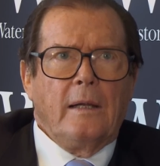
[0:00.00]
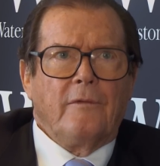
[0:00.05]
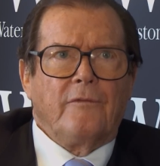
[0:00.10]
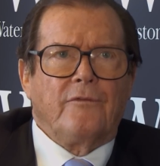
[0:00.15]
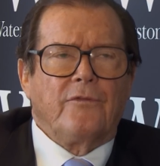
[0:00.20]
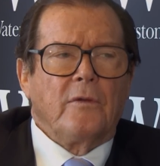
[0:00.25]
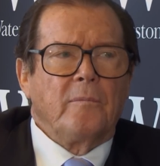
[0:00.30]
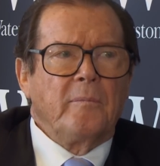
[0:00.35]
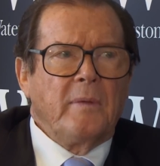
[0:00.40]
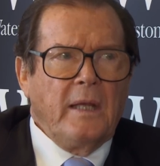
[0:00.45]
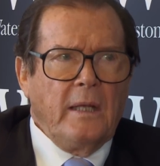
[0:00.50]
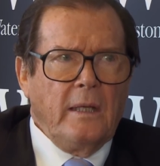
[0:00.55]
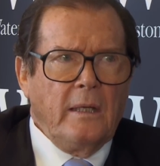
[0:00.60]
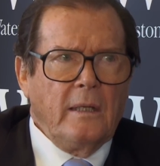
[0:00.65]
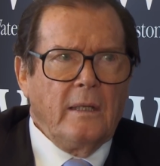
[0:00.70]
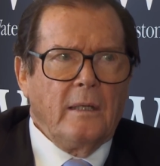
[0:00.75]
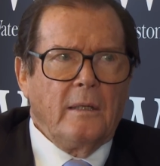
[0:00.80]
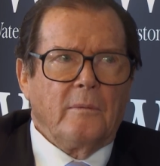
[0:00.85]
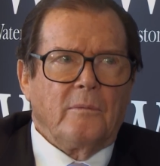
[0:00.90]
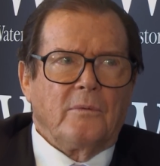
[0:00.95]
For
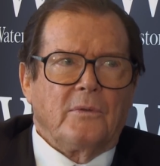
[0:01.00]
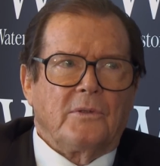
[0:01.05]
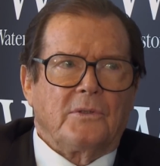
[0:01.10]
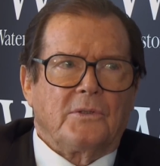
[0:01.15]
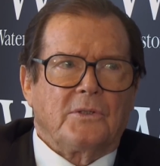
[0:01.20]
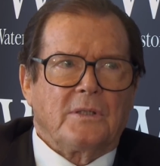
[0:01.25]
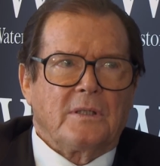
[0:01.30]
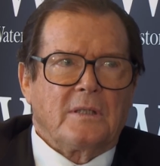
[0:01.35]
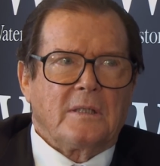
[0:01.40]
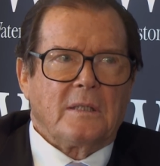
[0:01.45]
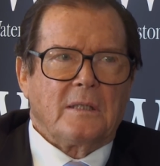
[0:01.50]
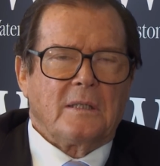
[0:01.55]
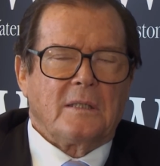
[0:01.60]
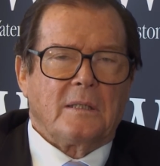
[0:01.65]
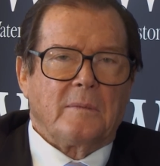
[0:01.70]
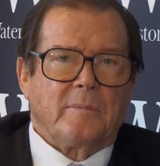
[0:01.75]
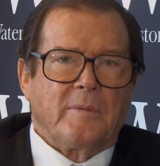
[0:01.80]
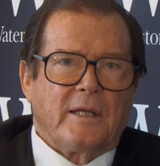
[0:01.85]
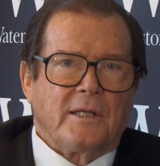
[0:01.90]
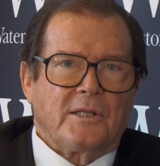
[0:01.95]
me, it was
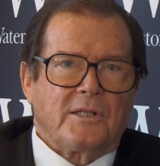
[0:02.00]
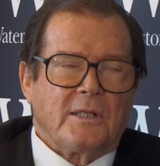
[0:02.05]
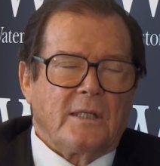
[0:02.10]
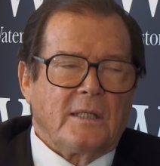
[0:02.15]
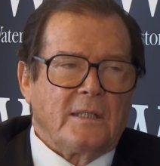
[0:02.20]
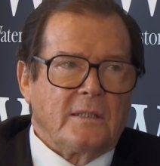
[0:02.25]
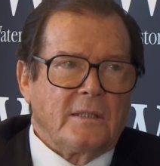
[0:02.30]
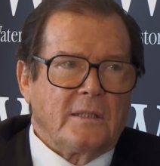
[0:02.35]
the best I